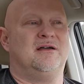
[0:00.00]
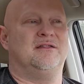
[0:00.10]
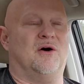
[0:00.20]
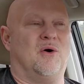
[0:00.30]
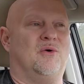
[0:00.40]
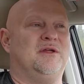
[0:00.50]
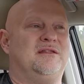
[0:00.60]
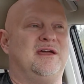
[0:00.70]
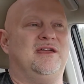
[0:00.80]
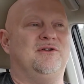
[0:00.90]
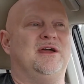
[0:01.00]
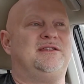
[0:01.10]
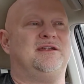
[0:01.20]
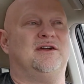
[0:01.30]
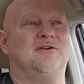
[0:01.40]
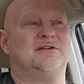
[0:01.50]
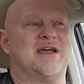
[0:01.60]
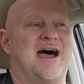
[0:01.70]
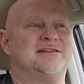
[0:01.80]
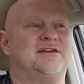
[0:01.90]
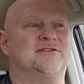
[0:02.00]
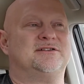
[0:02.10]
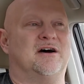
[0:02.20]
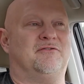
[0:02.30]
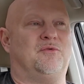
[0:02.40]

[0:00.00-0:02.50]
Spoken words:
the only thing you need to do is ask yourself